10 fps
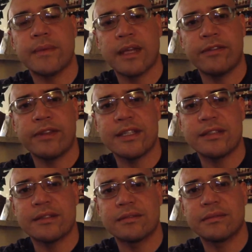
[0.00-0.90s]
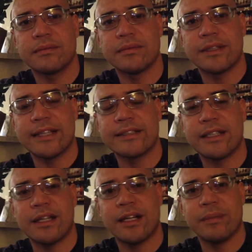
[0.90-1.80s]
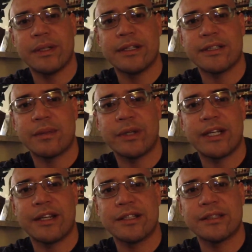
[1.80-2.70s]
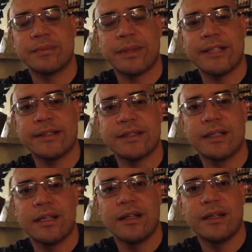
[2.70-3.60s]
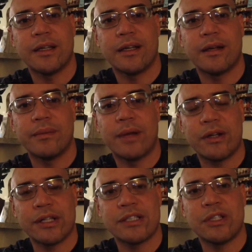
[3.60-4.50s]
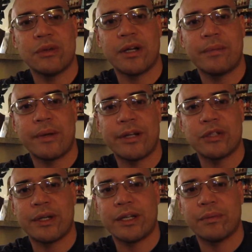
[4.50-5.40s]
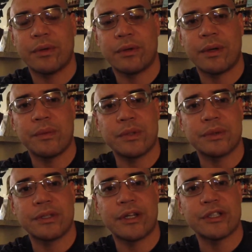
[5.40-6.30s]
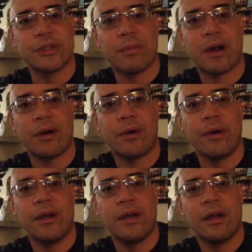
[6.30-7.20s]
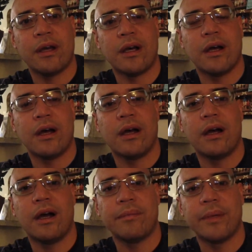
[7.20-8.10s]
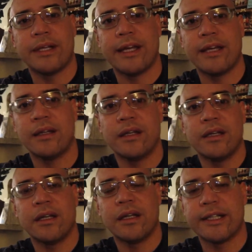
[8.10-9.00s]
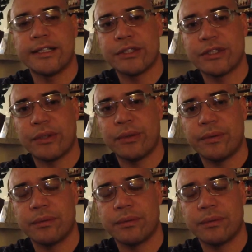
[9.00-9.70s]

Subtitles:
if this gets cut because I'm running out of space, I'll continue on about my training program, which will start tomorrow on Monday. So